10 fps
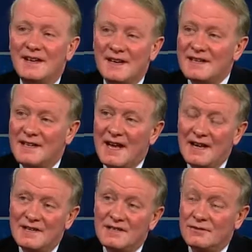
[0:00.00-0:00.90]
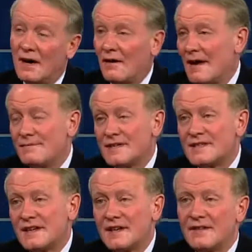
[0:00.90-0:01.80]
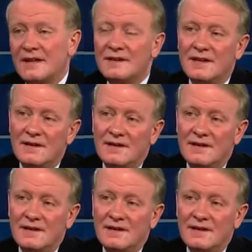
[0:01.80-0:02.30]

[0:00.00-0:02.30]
indicated to our embassy that